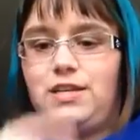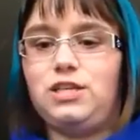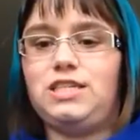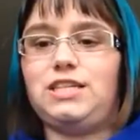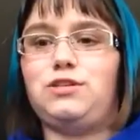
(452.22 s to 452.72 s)

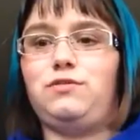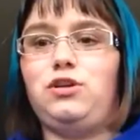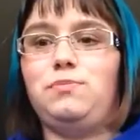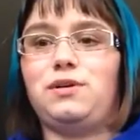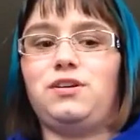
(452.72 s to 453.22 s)
sense of
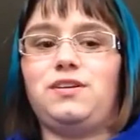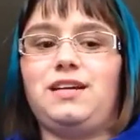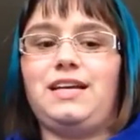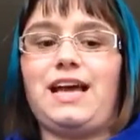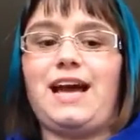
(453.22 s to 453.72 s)
humor
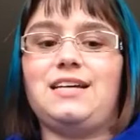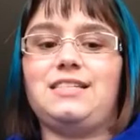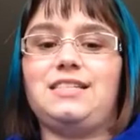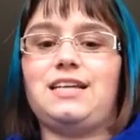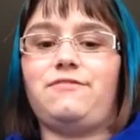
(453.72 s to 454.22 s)

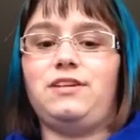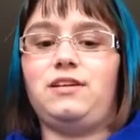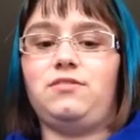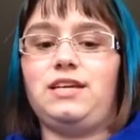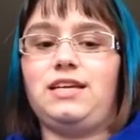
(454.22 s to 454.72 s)
has
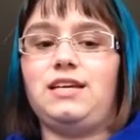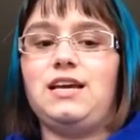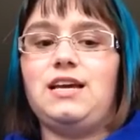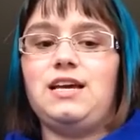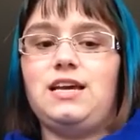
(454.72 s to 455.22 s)
definitely
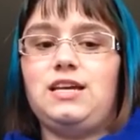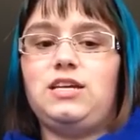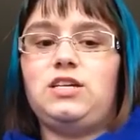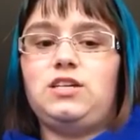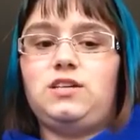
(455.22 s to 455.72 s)

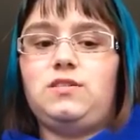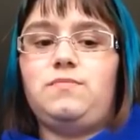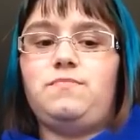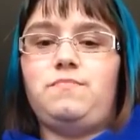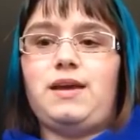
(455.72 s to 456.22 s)

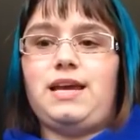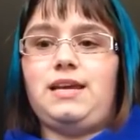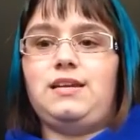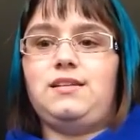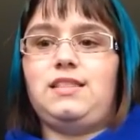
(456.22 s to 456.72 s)

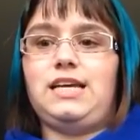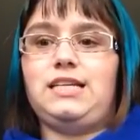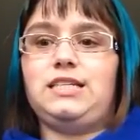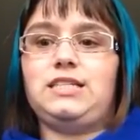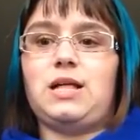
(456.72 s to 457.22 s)
made
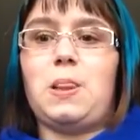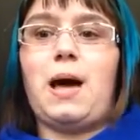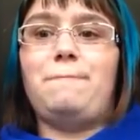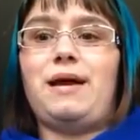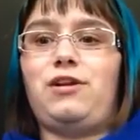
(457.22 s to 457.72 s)
things a
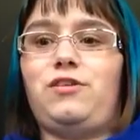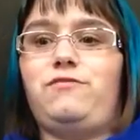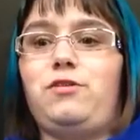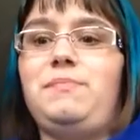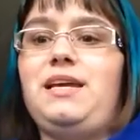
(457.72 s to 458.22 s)
lot better
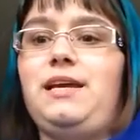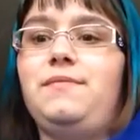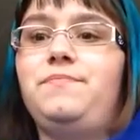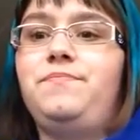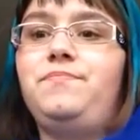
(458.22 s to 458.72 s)
for me.